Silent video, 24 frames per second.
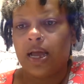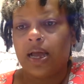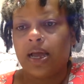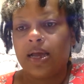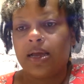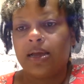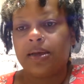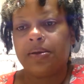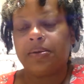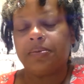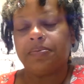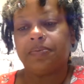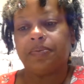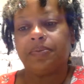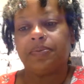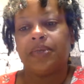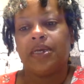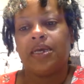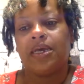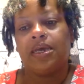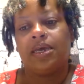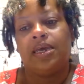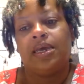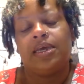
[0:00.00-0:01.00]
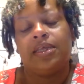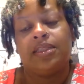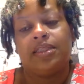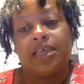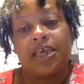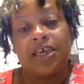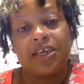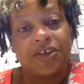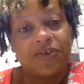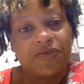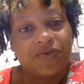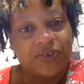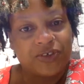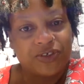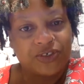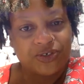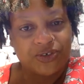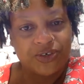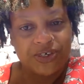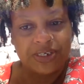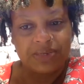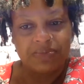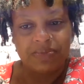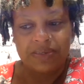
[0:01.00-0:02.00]
Um, Thank you for
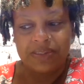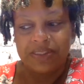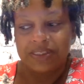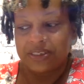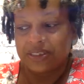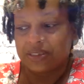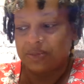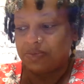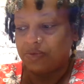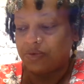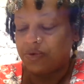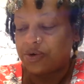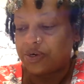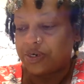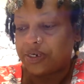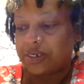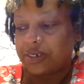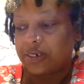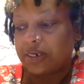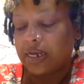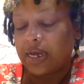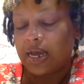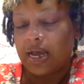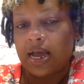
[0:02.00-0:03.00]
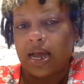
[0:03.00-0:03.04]
joining me this morning.